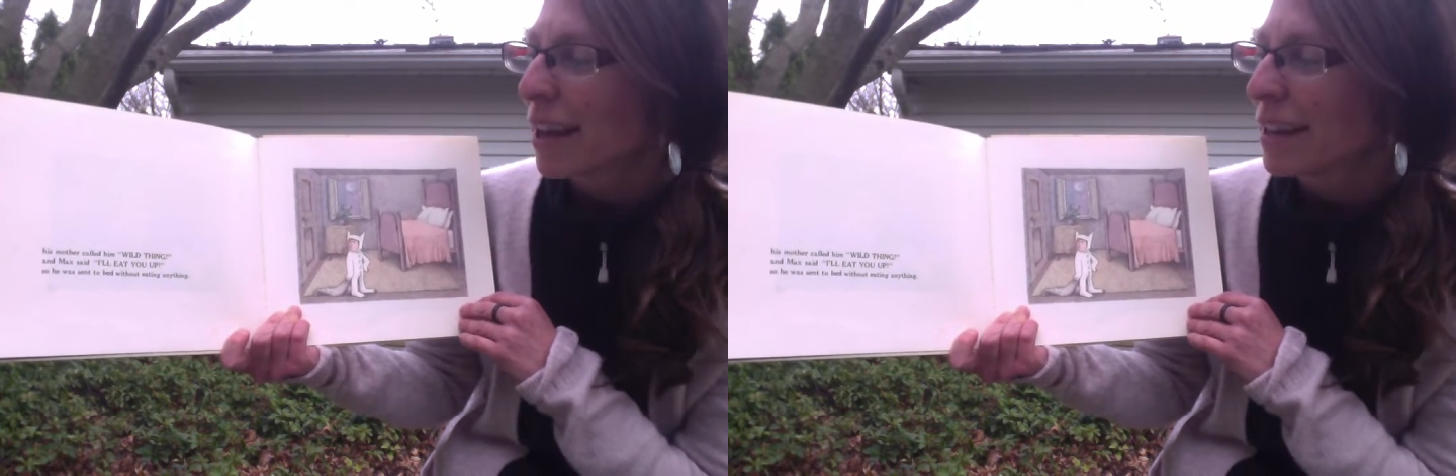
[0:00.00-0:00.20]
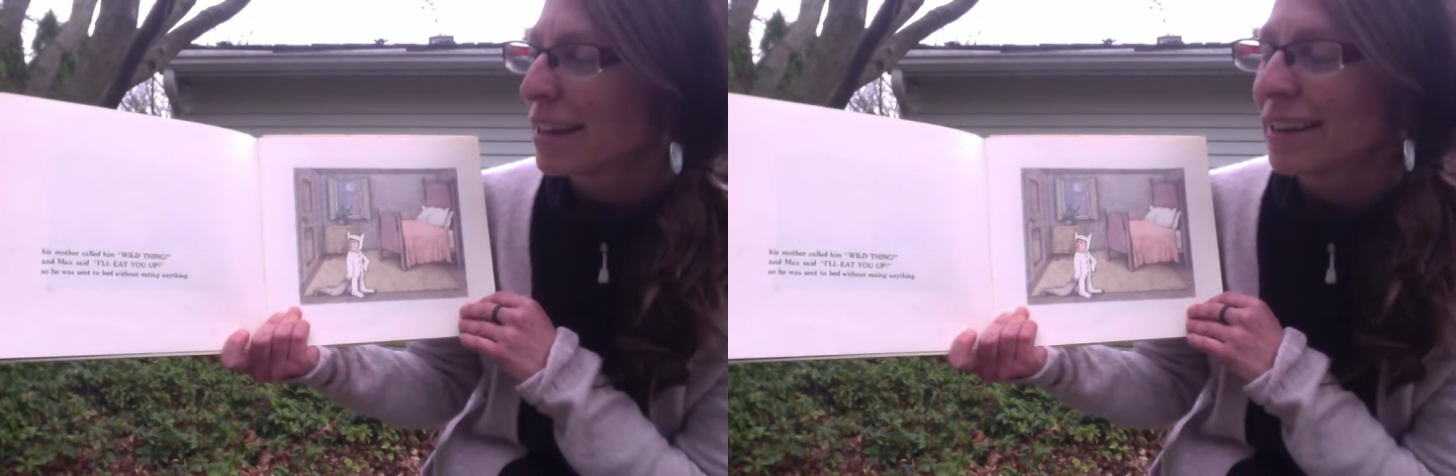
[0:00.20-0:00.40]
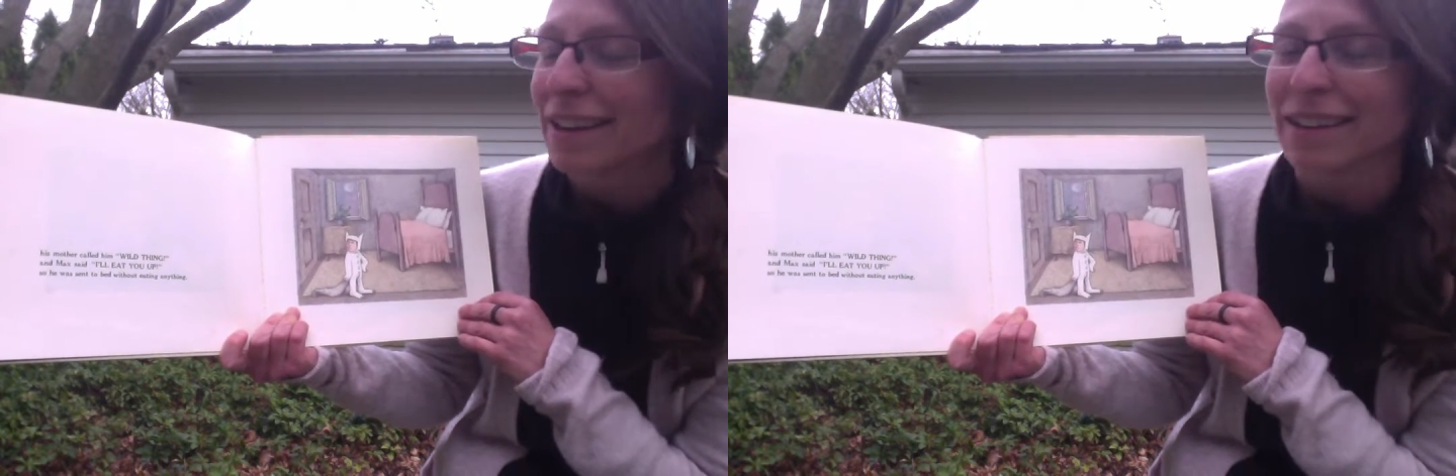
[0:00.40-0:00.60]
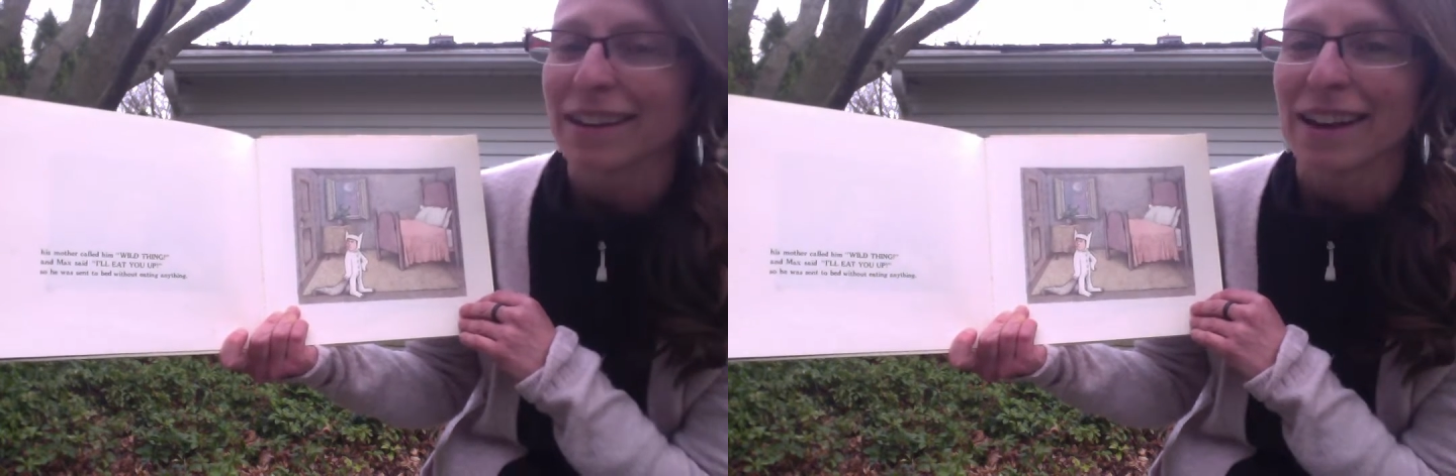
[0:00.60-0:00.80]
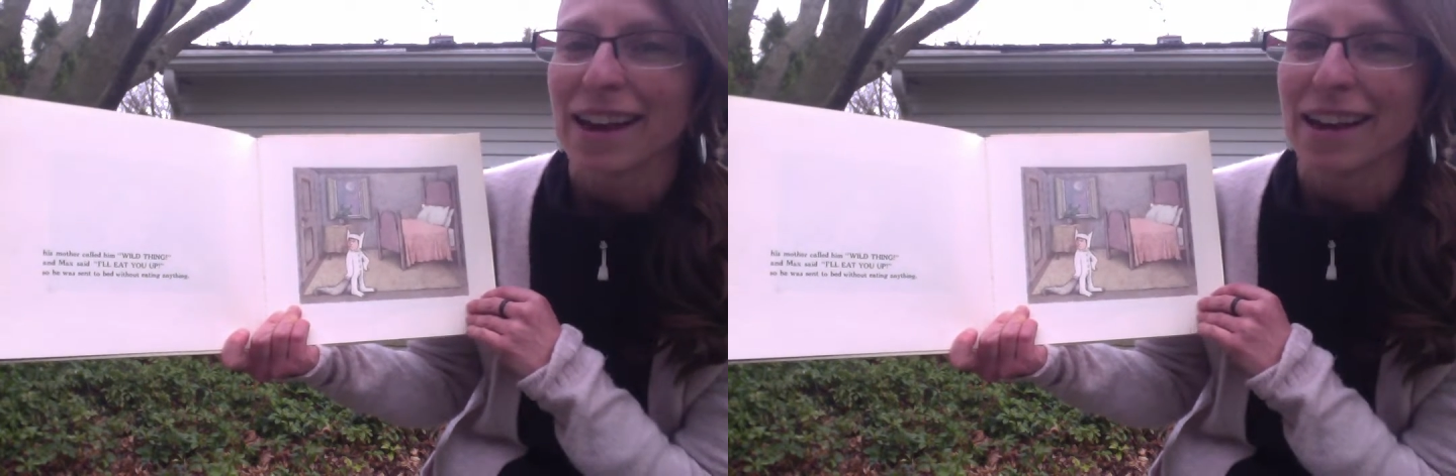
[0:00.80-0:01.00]
eating
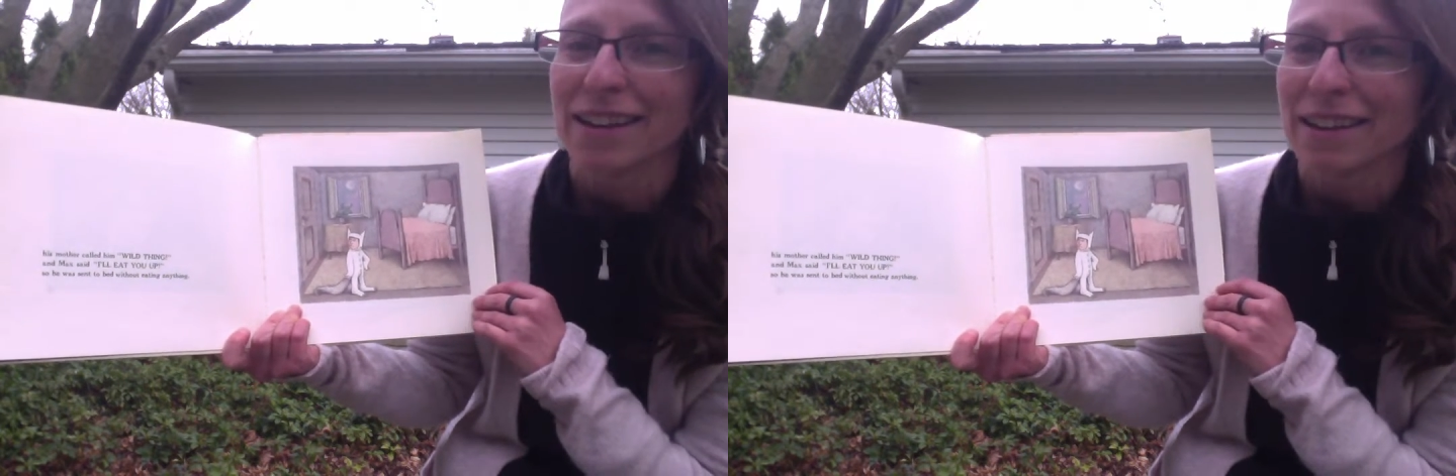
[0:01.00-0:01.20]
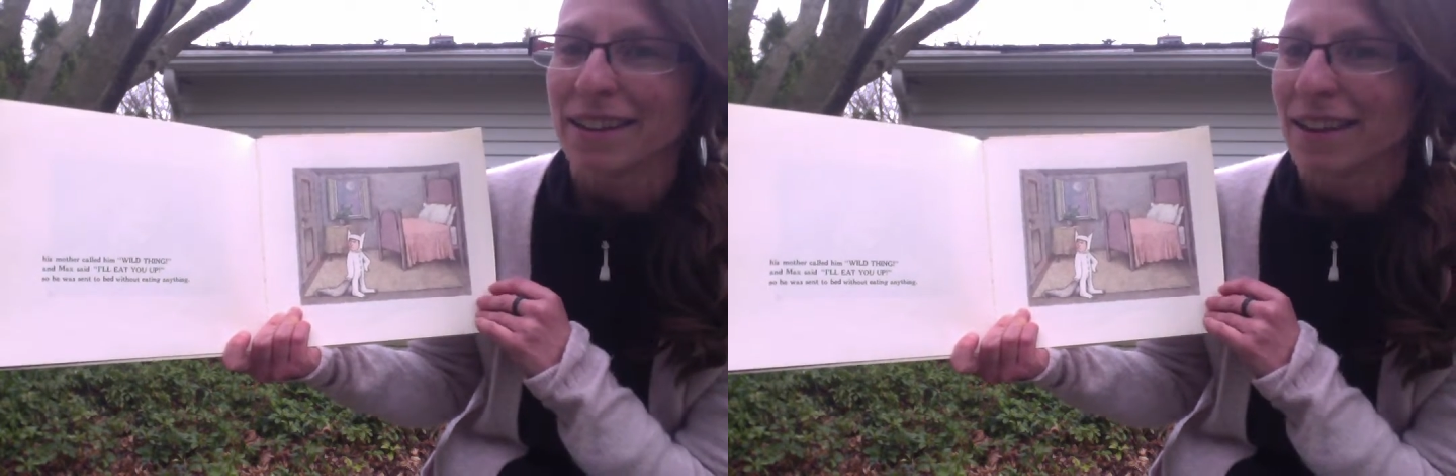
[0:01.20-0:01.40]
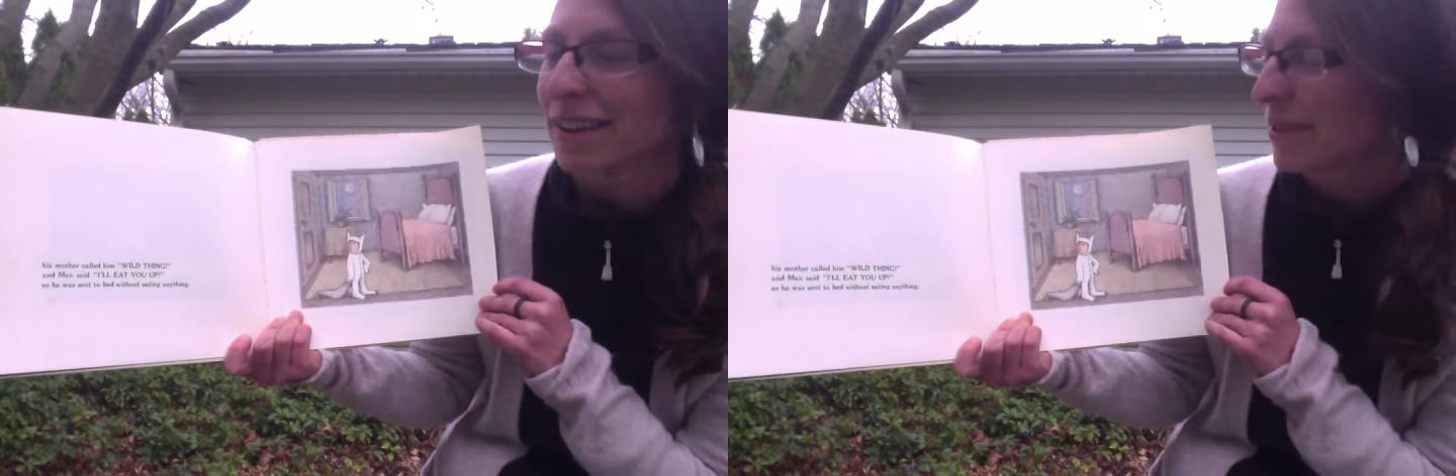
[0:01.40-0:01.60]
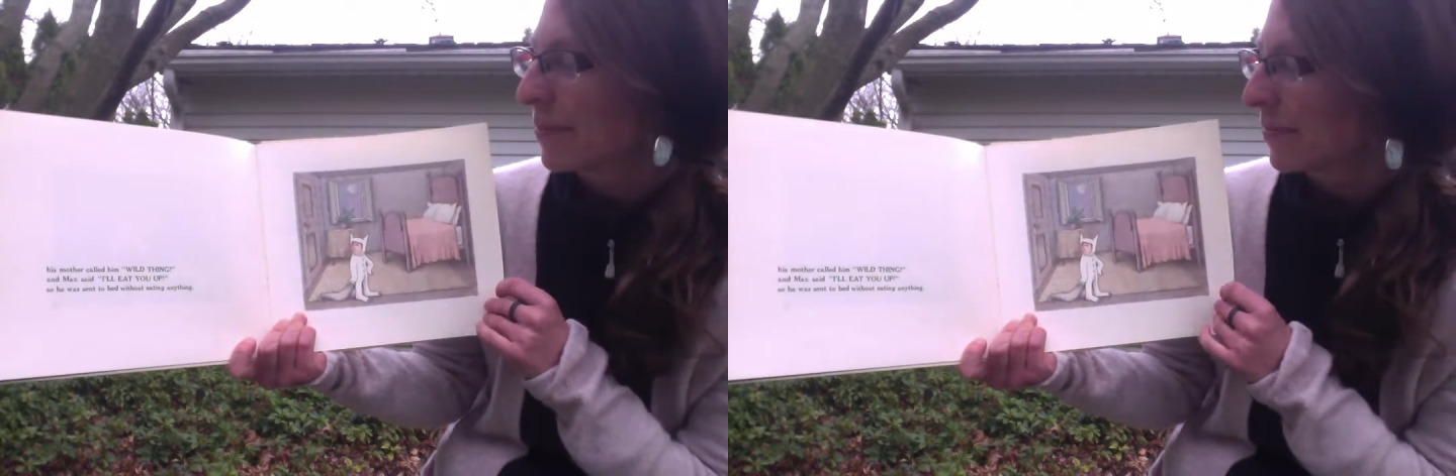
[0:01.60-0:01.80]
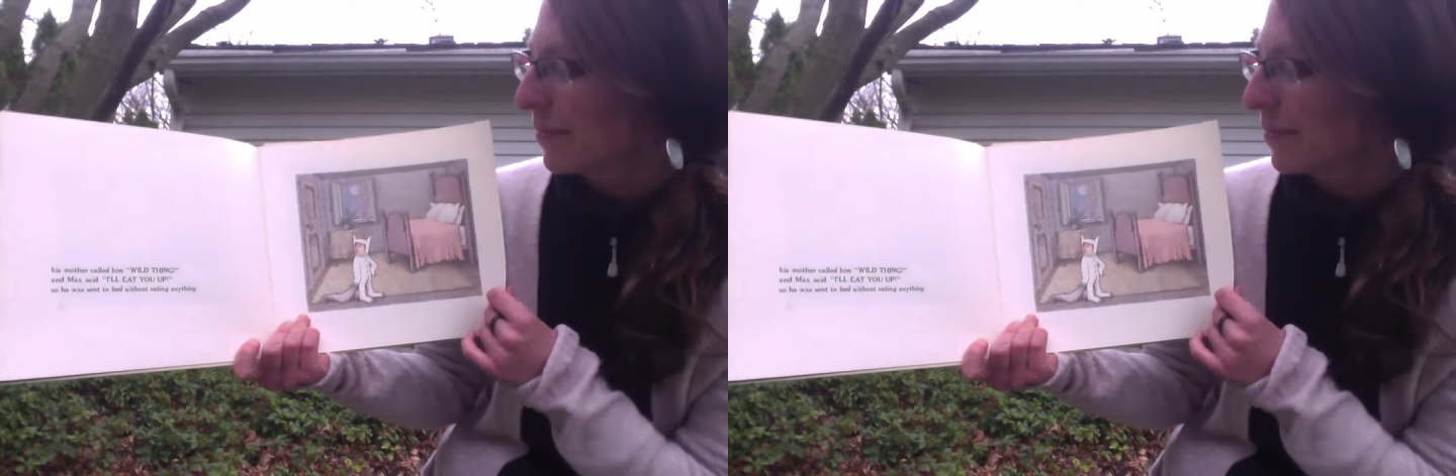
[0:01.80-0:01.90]
anything.